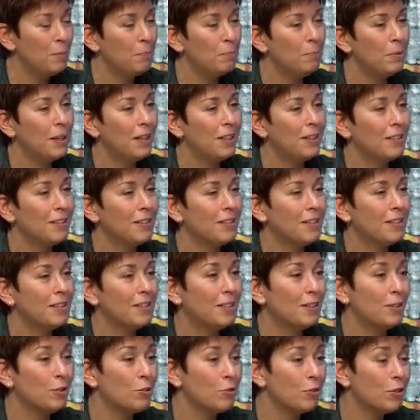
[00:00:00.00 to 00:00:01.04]
But
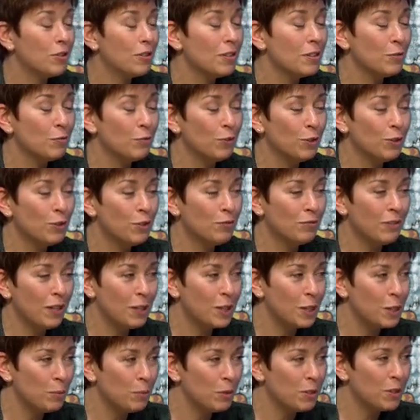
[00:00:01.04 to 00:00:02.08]
the truth is, fruits and
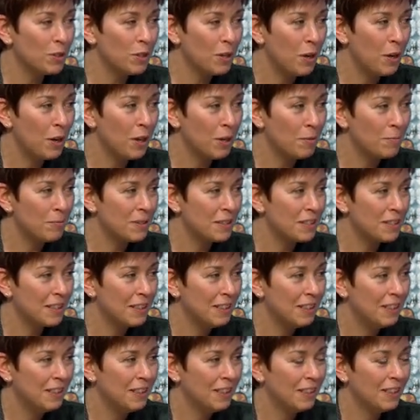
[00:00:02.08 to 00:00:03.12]
vegetables are carbs.
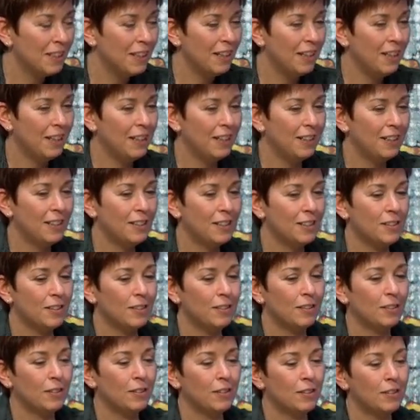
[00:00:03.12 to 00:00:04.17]
And
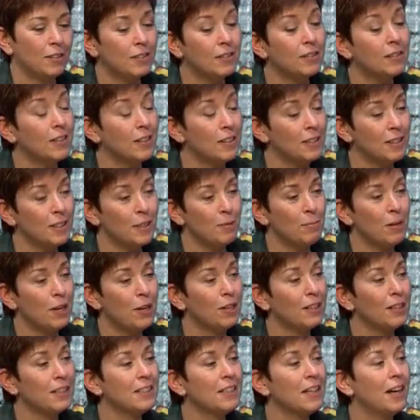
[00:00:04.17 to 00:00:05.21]
does the
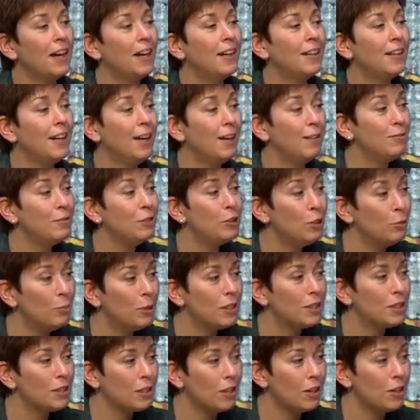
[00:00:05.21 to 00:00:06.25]
American diet have too
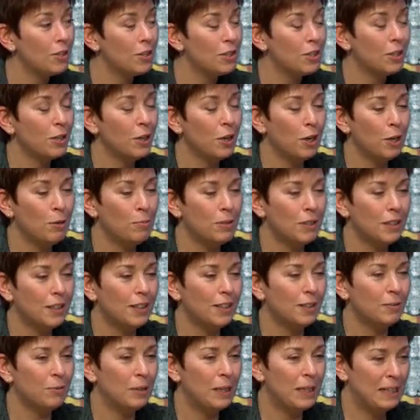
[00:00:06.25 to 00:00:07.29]
much starchy carbs in
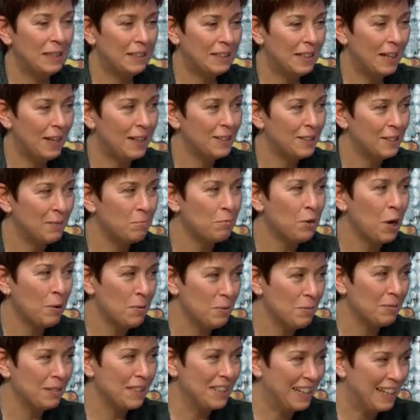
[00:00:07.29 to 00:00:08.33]
it? Well, yes, it
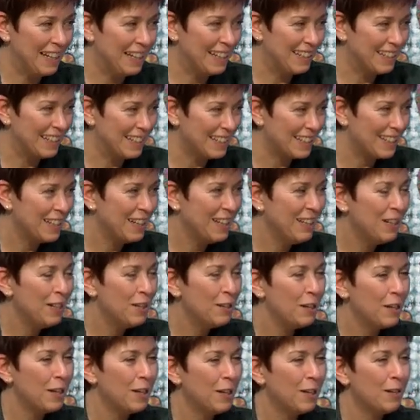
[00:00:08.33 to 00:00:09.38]
probably does.
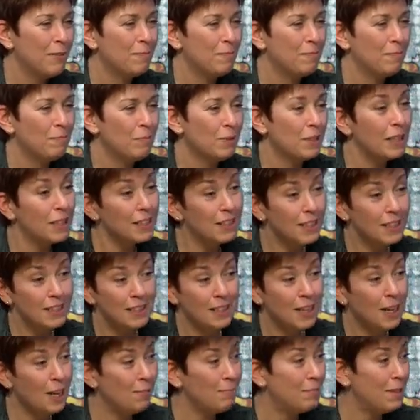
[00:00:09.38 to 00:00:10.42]
But that does
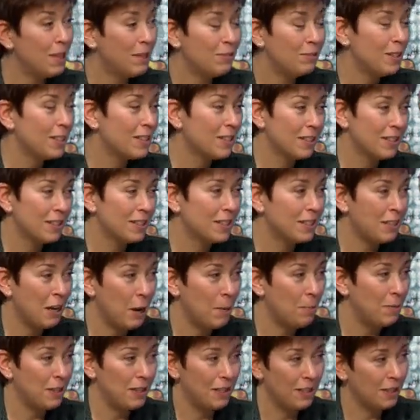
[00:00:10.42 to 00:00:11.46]
not mean we should
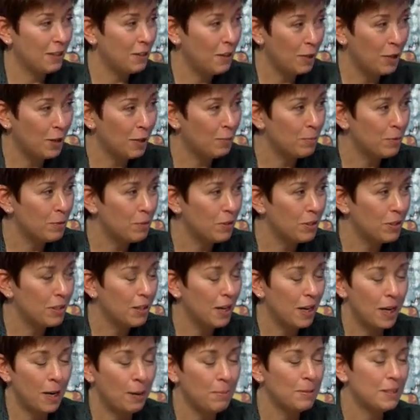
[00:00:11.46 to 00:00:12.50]
stop eating carbs. We should
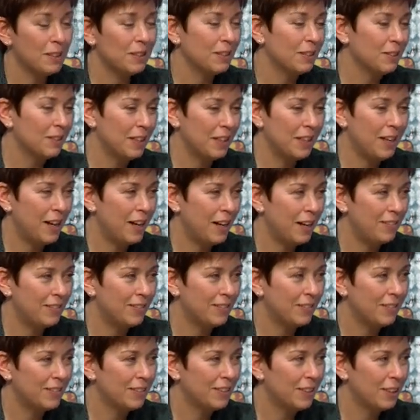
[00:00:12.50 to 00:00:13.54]
absolutely have
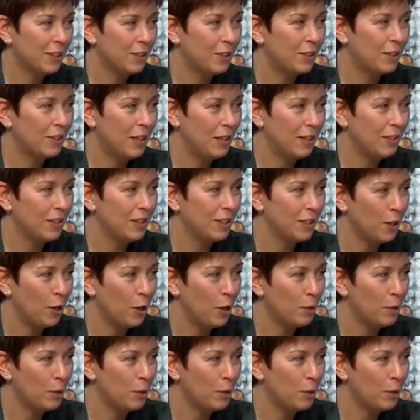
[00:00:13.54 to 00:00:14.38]
good, healthy carbs.